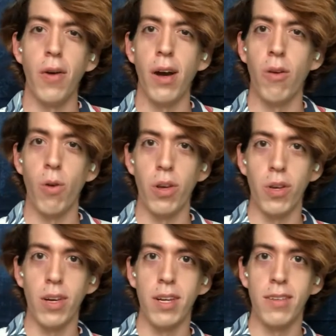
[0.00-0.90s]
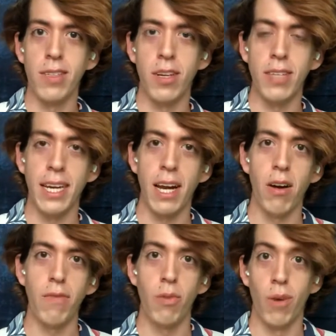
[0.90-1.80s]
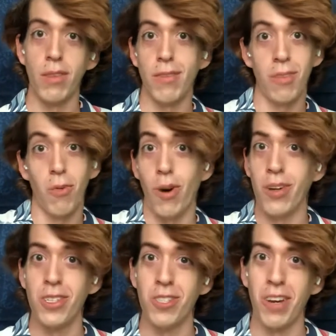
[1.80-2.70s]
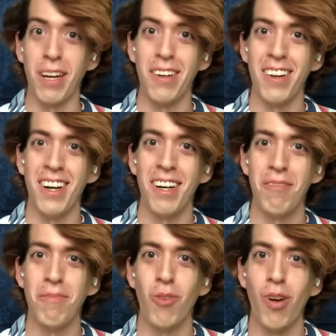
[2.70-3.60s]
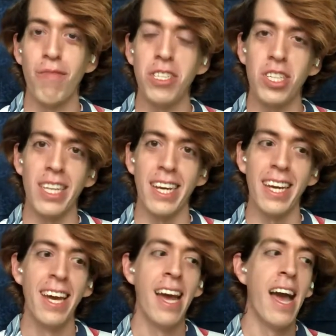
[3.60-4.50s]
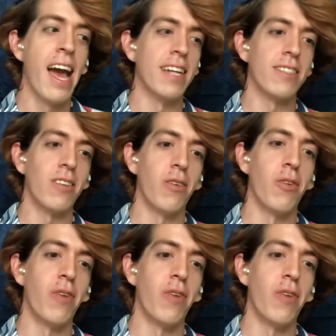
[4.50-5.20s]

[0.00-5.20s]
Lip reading: or you could, take it out if you want the water to drain more efficiently. And so